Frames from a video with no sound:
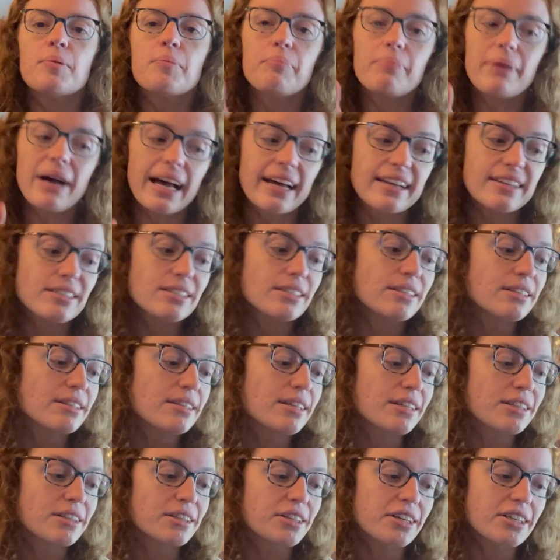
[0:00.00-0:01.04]
But
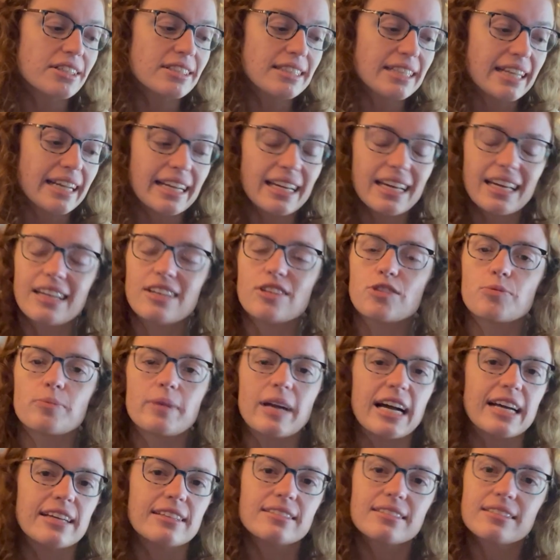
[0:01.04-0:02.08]
the third thing is
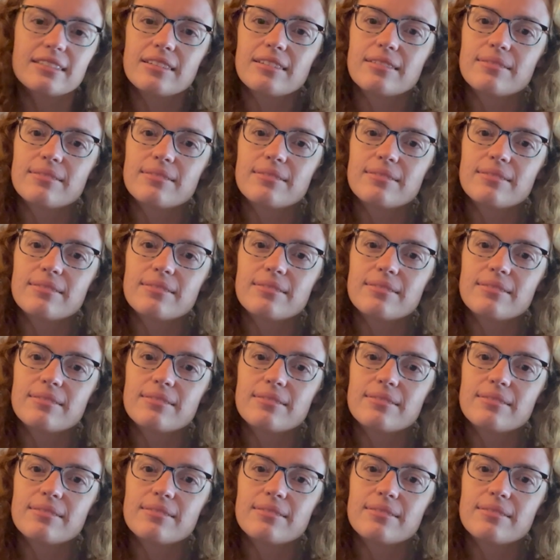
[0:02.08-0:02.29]
rest.